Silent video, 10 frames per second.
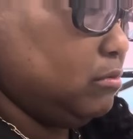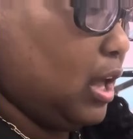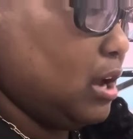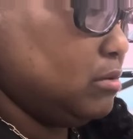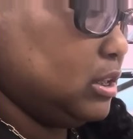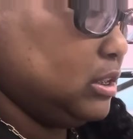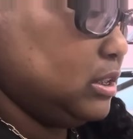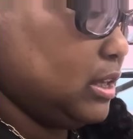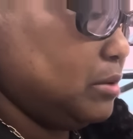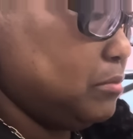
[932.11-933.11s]
long because
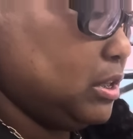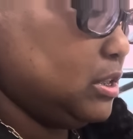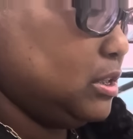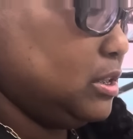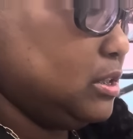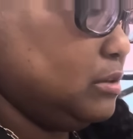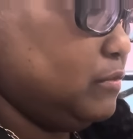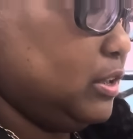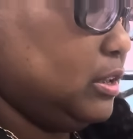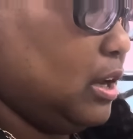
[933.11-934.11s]
this ain't much in this little
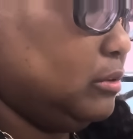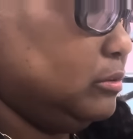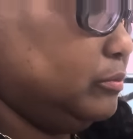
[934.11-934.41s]
video.